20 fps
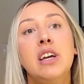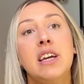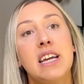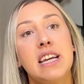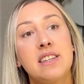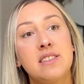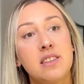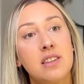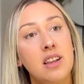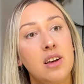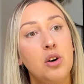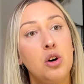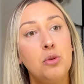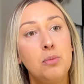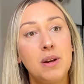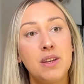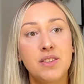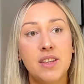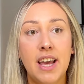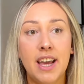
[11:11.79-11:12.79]
It's
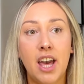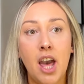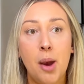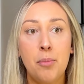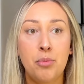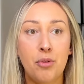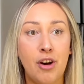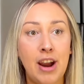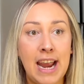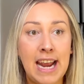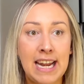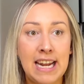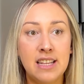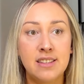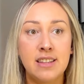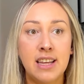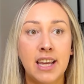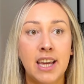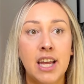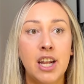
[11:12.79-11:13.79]
almost like her brain is
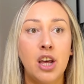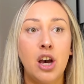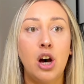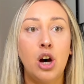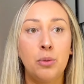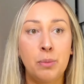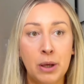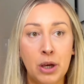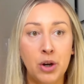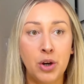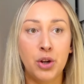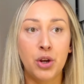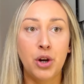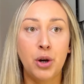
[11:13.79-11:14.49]
thinking, oh my God,